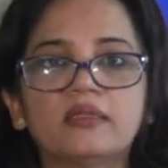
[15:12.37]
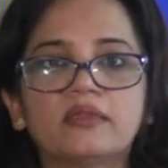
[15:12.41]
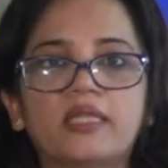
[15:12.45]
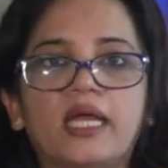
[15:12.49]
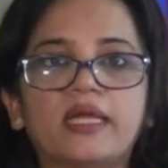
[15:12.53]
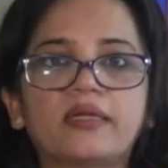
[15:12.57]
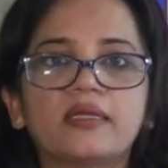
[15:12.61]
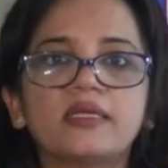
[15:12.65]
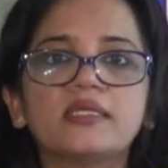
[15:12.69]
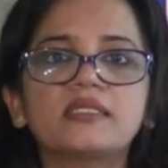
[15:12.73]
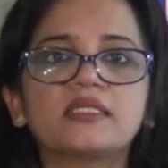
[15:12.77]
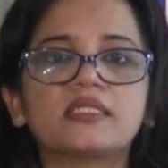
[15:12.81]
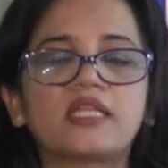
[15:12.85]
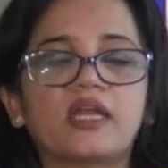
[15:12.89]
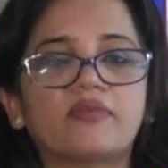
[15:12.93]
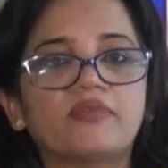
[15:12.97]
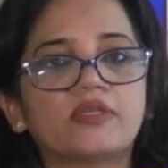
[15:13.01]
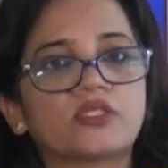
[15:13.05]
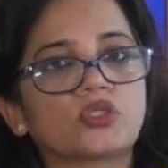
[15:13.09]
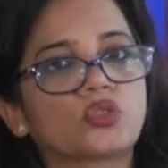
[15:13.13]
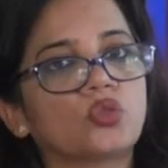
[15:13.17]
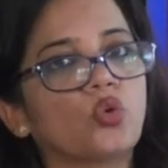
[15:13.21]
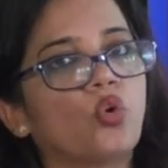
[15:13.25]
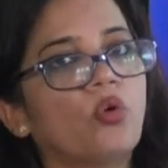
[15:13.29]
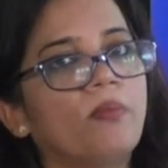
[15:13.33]
That is, there
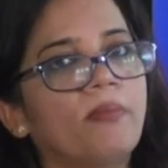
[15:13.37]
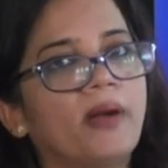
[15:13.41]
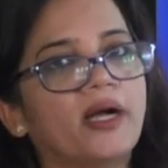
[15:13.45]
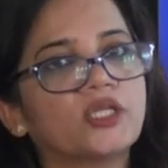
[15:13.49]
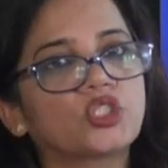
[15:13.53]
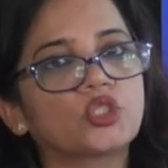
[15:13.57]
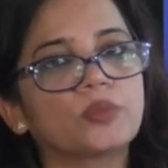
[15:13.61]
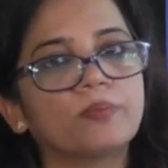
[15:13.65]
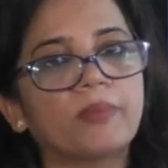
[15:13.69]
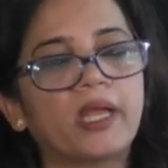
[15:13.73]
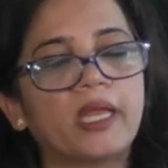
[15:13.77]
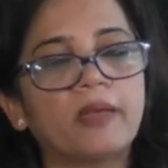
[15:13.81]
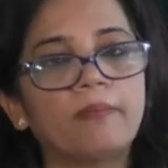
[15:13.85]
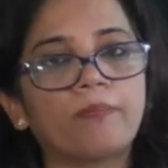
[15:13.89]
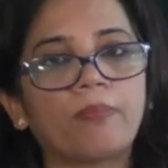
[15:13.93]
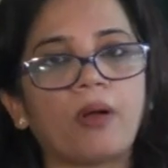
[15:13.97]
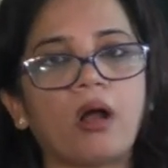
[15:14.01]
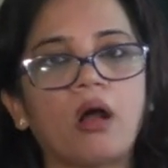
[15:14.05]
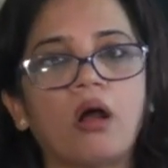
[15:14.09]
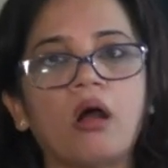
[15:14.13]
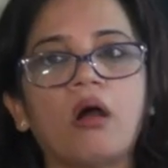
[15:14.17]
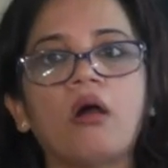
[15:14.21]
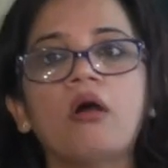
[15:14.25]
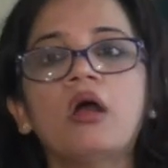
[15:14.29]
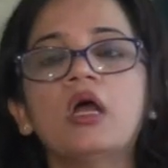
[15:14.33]
was no much
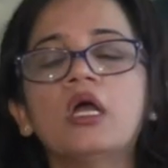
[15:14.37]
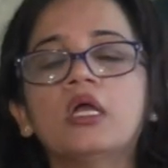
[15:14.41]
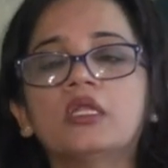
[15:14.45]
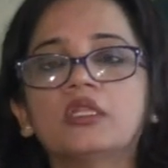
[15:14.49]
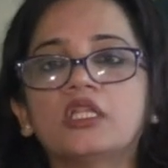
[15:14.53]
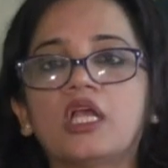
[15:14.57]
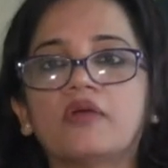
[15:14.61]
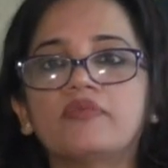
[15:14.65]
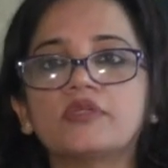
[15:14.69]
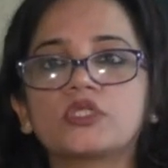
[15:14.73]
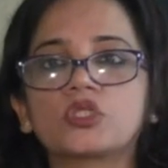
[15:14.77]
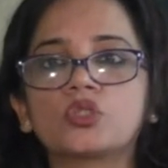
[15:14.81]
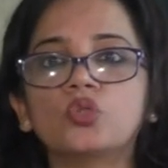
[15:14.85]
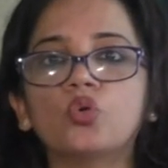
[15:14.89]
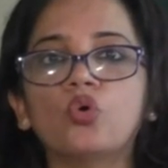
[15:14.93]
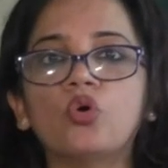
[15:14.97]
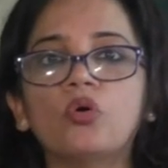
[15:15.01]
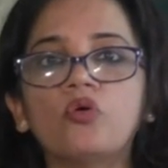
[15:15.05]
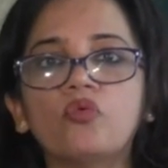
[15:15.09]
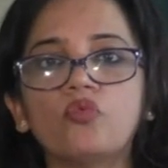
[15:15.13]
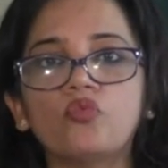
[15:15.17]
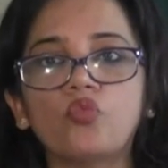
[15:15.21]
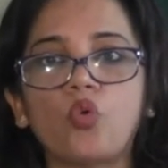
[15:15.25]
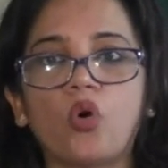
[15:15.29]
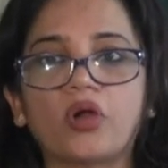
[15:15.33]
manpower, there was no
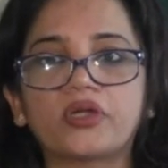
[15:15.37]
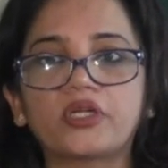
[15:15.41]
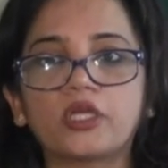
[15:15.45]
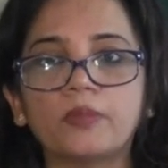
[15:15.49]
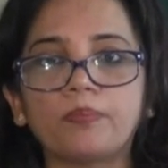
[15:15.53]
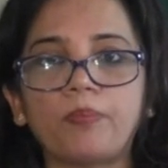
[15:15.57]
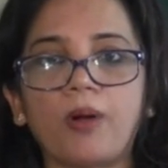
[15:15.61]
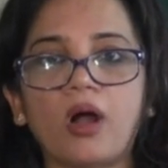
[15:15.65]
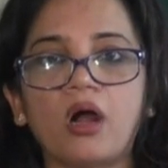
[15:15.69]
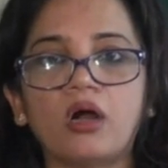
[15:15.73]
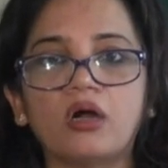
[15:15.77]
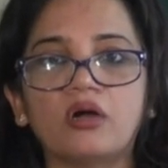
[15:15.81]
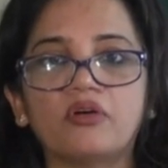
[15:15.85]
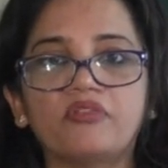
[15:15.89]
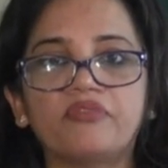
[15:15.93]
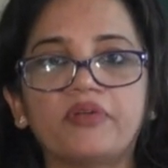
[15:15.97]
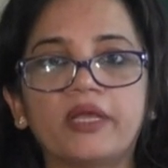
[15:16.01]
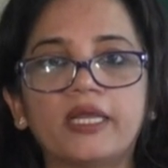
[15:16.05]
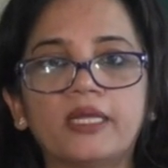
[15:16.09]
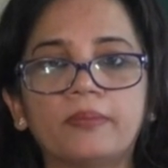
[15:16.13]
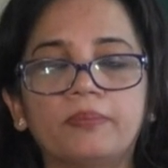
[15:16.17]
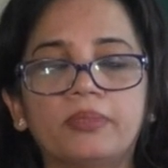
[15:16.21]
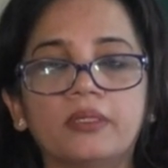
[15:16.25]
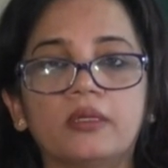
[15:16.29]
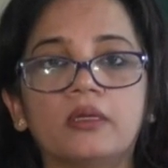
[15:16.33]
water power
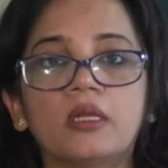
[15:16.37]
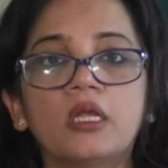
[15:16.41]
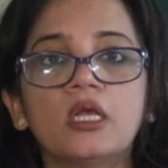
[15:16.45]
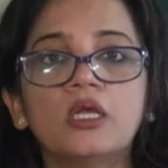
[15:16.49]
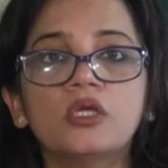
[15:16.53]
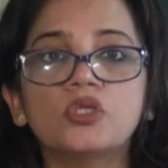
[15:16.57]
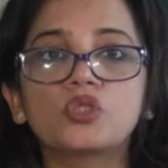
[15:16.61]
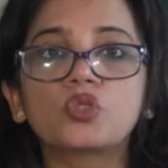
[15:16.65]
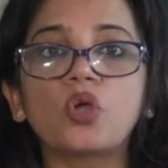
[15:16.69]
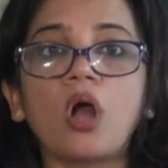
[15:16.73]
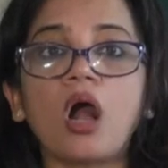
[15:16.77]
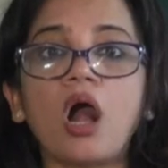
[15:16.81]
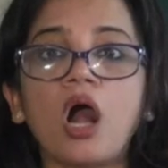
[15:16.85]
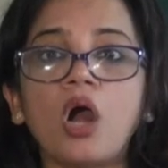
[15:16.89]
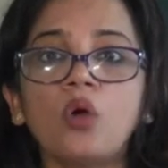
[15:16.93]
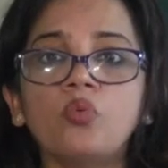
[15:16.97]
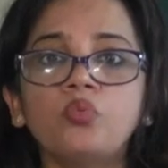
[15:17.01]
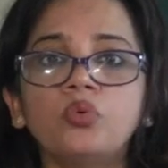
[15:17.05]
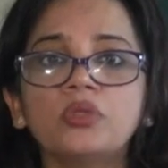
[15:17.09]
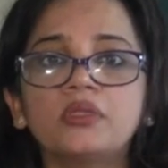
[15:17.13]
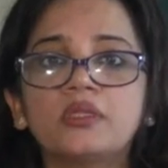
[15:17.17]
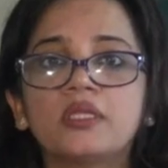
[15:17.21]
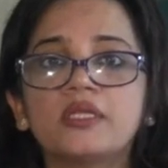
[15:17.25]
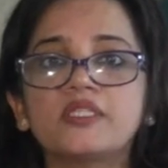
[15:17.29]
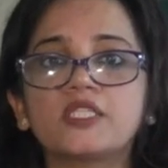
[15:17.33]
available. So
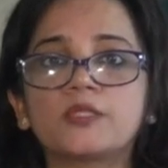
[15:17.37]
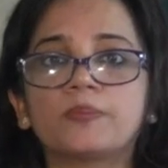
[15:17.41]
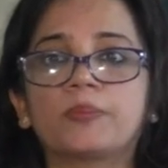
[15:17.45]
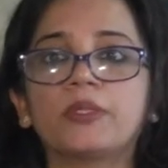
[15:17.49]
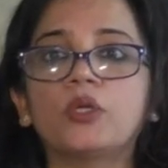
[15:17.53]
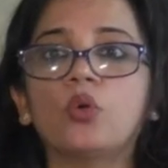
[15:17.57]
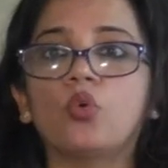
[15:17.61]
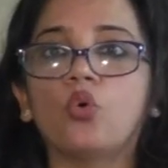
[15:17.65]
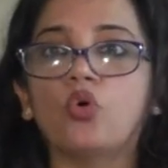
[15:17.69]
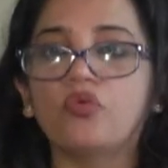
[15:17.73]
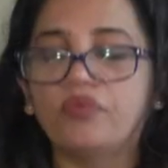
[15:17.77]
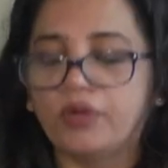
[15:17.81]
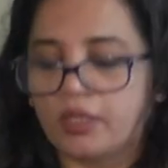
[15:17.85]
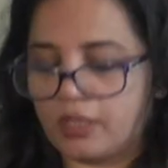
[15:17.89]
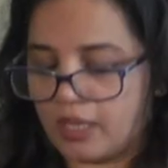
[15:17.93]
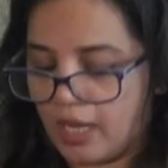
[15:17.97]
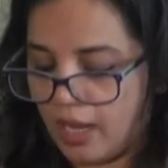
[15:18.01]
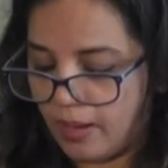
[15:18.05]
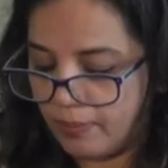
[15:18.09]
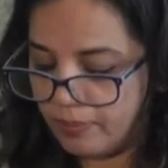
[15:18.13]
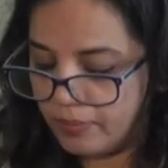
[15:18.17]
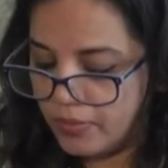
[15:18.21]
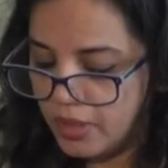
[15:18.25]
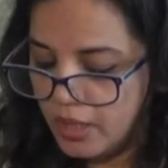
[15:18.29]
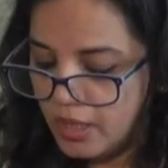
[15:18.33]
how would this be
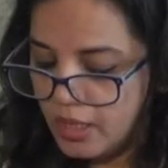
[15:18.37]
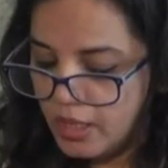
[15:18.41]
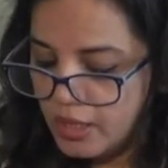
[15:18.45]
overcome?